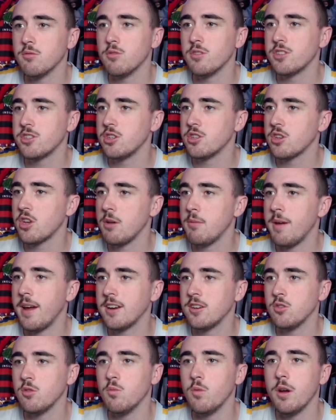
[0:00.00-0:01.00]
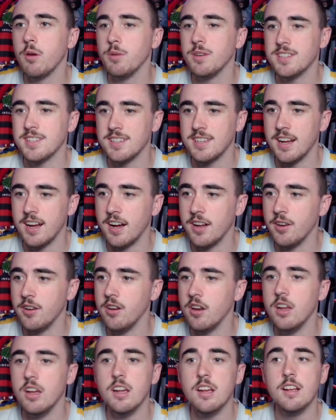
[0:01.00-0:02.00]
Let's just go back to where we
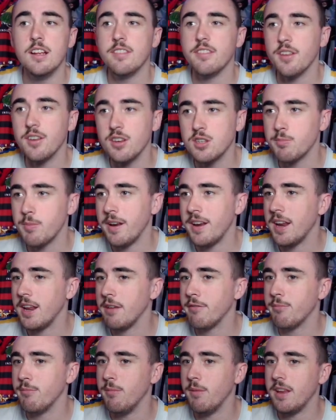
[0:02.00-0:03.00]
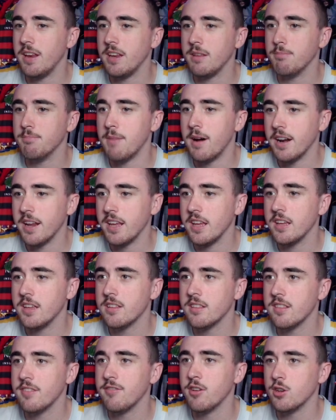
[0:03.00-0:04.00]
started. They didn't spend any money
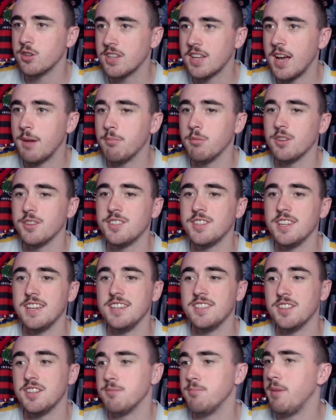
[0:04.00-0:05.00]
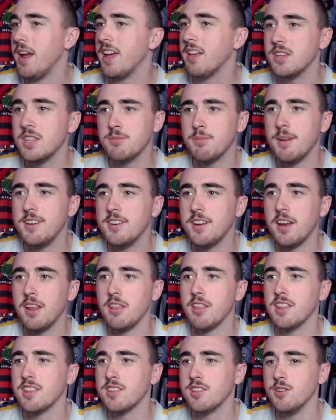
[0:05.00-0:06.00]
the first couple of seasons, barely spent any
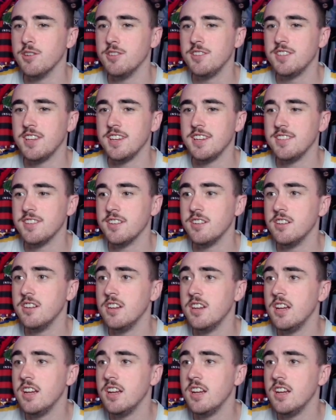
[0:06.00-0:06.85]
the 3rd season.